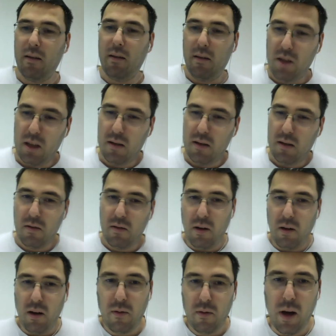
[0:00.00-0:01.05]
just
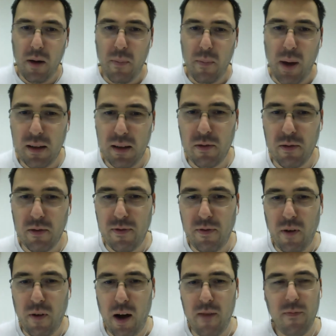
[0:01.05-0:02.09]
going back to
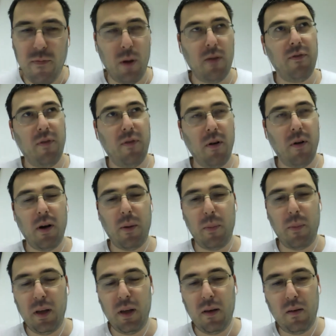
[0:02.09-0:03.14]
5.4 a
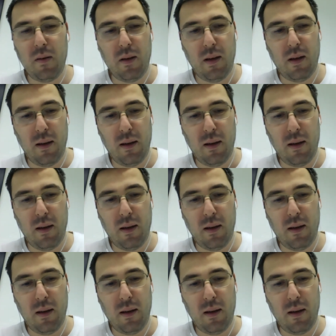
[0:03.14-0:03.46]
bit,